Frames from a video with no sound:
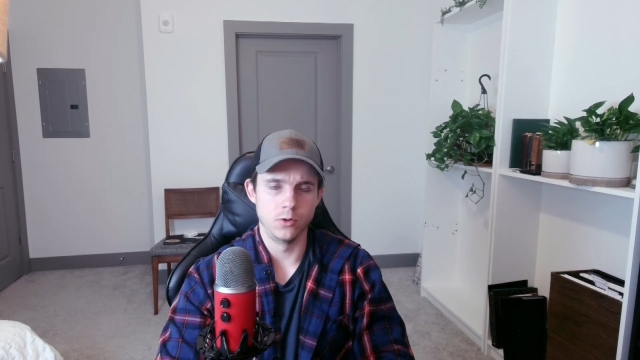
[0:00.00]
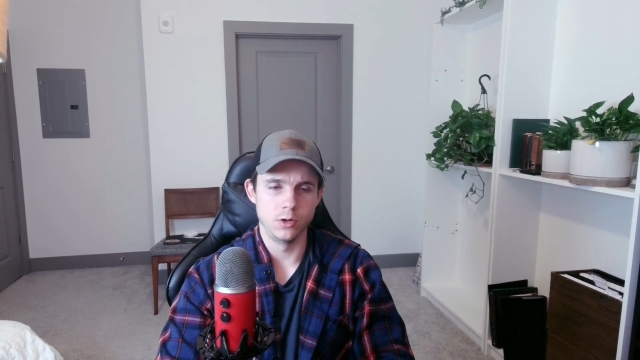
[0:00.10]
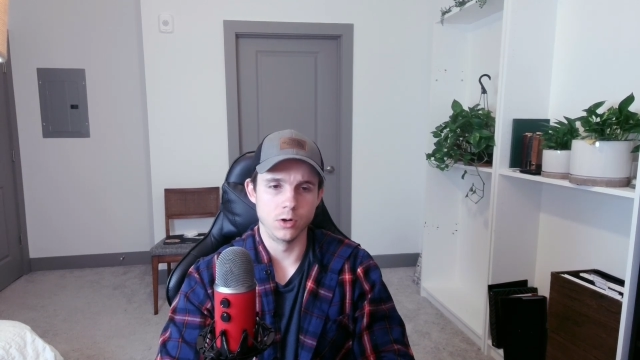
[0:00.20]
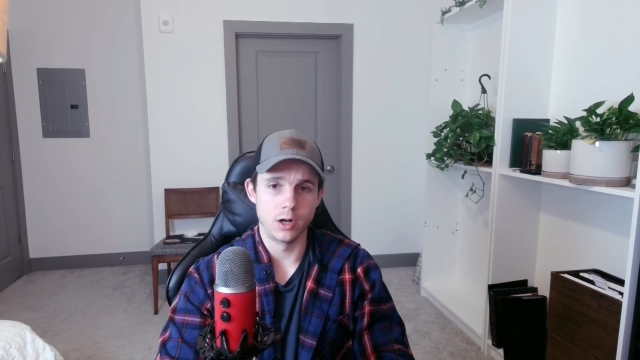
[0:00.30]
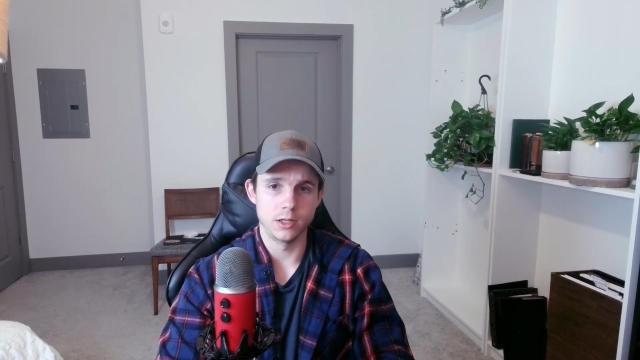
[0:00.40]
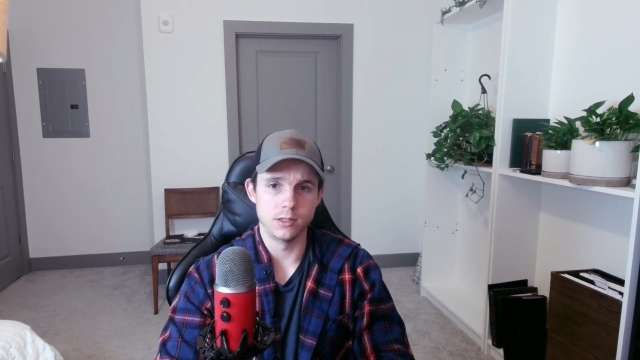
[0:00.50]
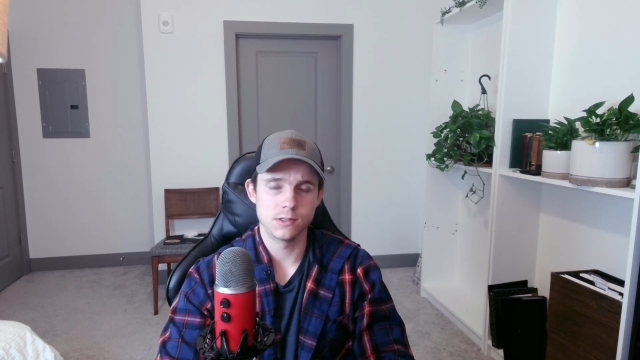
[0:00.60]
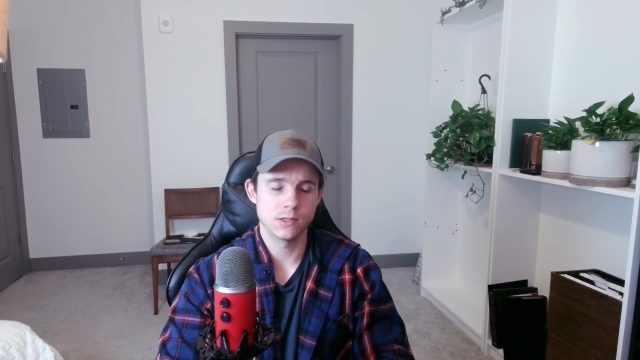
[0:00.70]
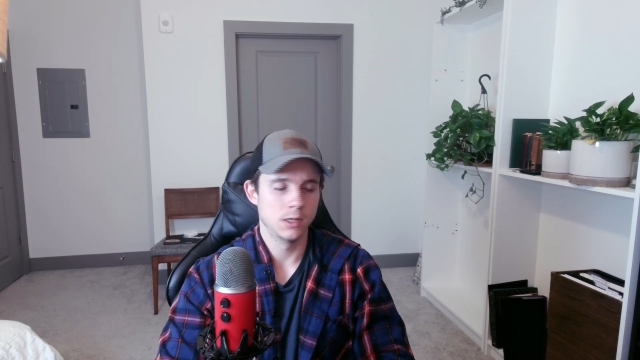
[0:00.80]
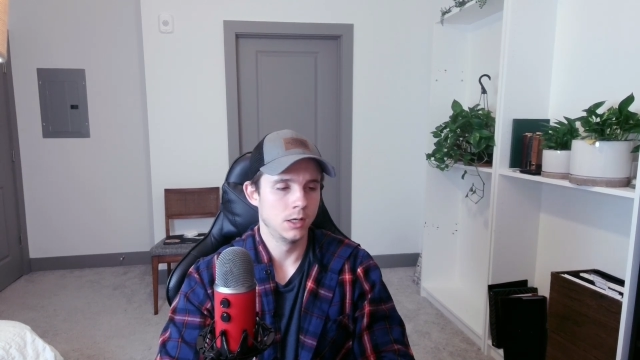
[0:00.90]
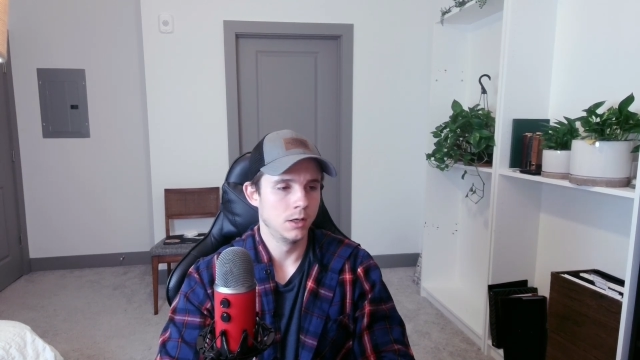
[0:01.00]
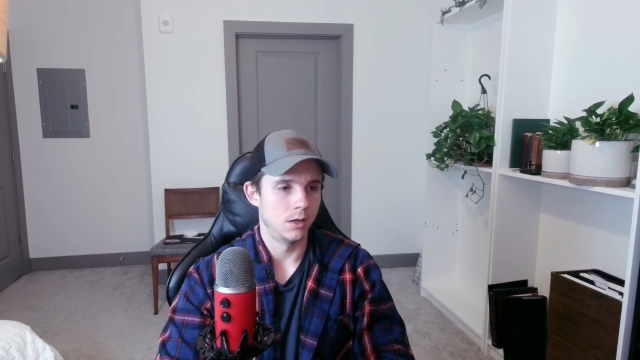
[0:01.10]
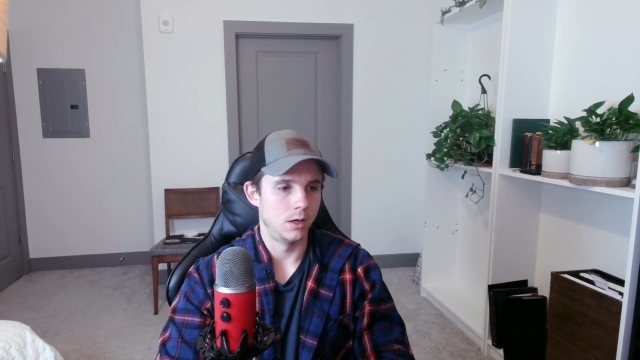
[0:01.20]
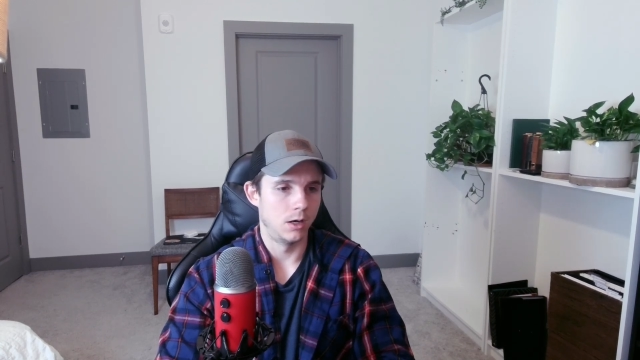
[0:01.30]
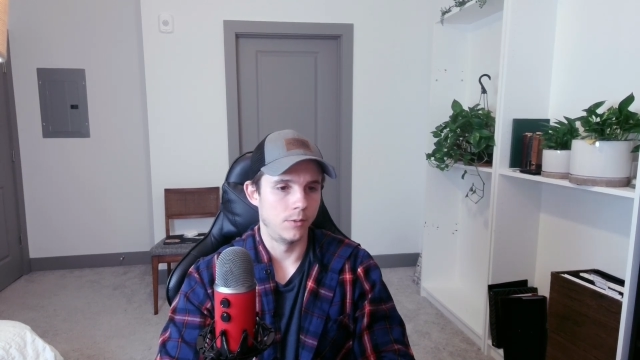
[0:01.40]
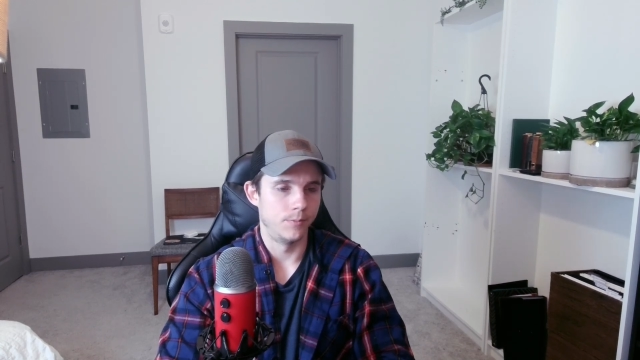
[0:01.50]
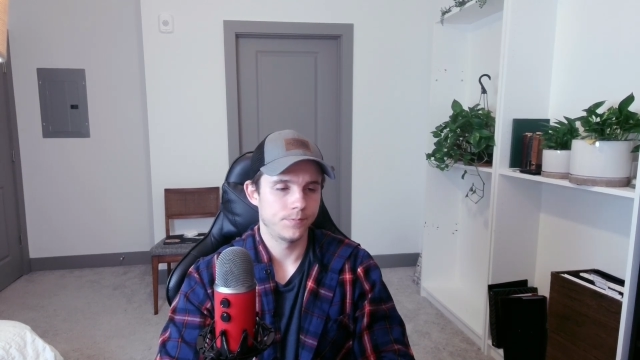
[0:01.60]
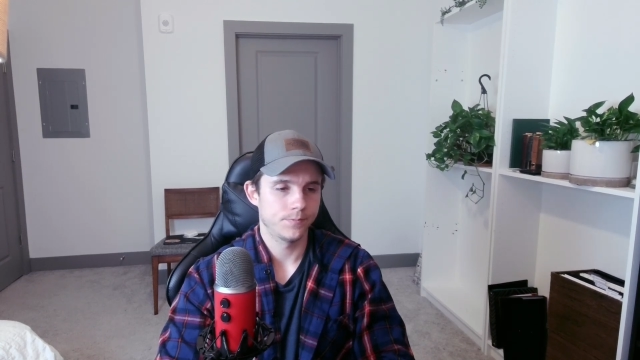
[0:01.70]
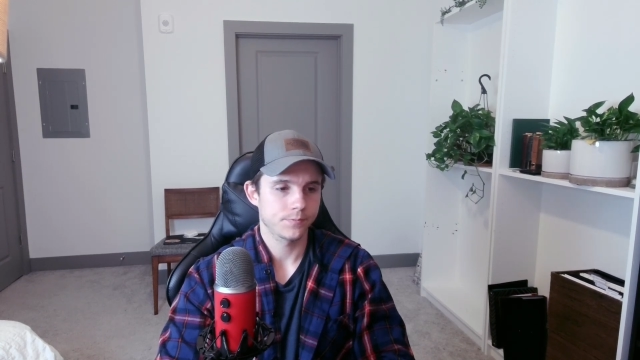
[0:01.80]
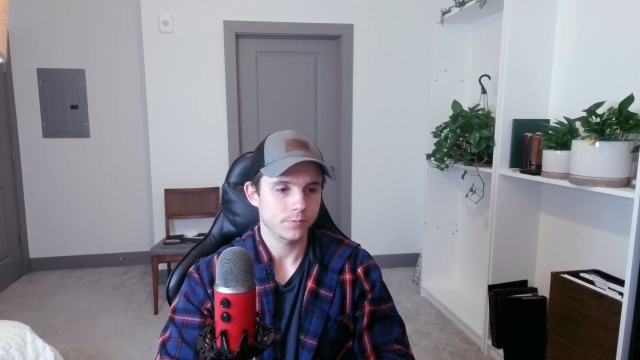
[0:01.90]
your audience.
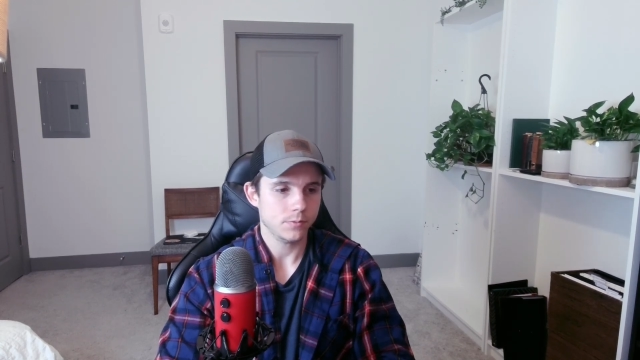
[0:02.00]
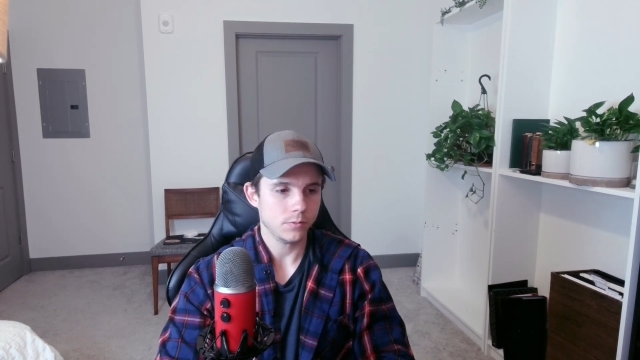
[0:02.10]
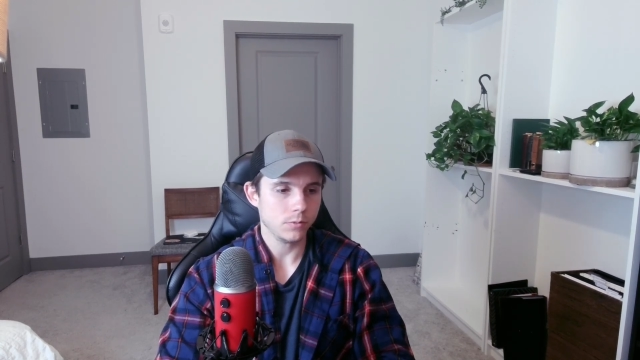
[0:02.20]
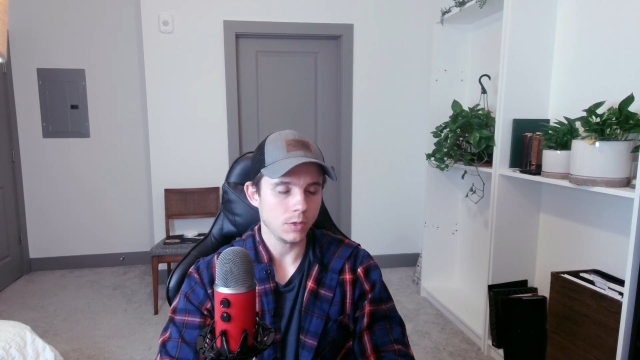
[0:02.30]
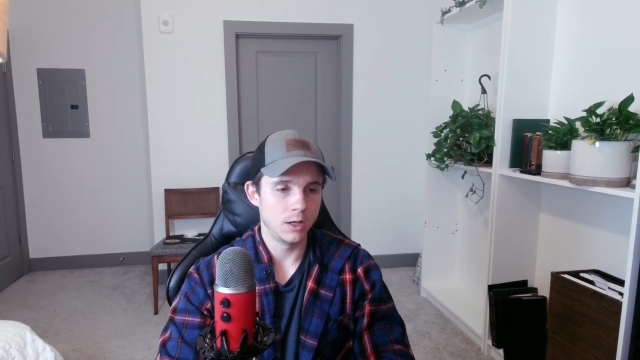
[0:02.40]
And